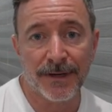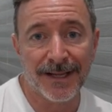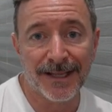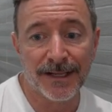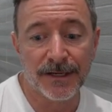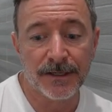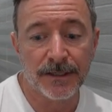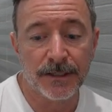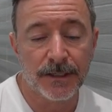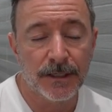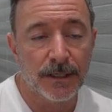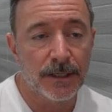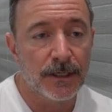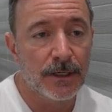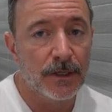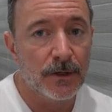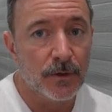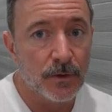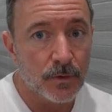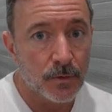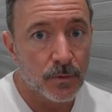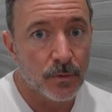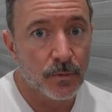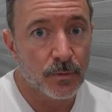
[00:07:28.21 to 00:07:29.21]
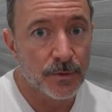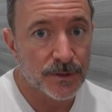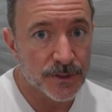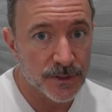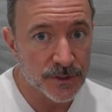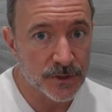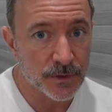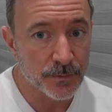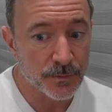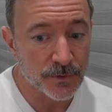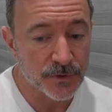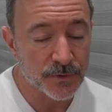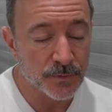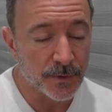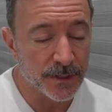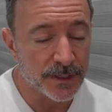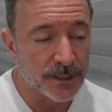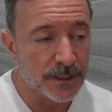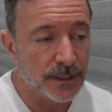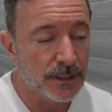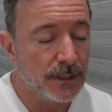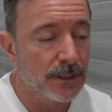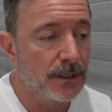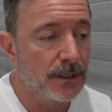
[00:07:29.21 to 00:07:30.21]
in, which is super sweet.